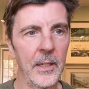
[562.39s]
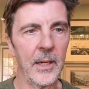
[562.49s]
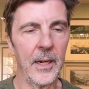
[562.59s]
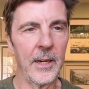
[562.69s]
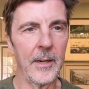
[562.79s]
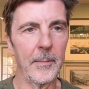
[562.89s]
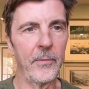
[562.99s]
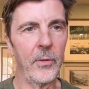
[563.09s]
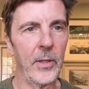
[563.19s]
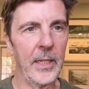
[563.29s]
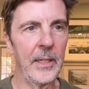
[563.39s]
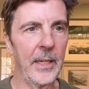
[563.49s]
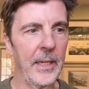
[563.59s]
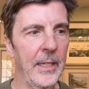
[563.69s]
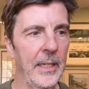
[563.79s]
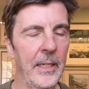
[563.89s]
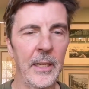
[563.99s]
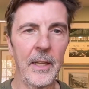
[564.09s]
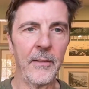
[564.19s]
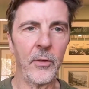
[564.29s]
Um, if you need any,
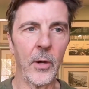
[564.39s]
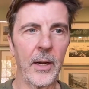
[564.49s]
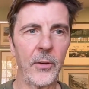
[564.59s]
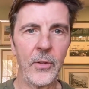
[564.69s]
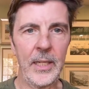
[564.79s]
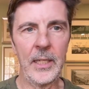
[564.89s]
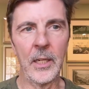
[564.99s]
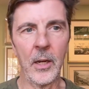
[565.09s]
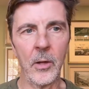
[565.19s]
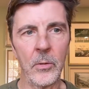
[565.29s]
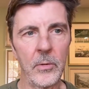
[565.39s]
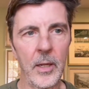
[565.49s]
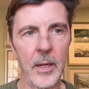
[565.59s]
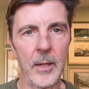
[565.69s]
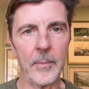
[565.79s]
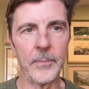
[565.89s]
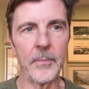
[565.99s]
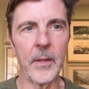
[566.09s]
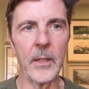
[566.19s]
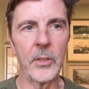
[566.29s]
if you are a CEO, um,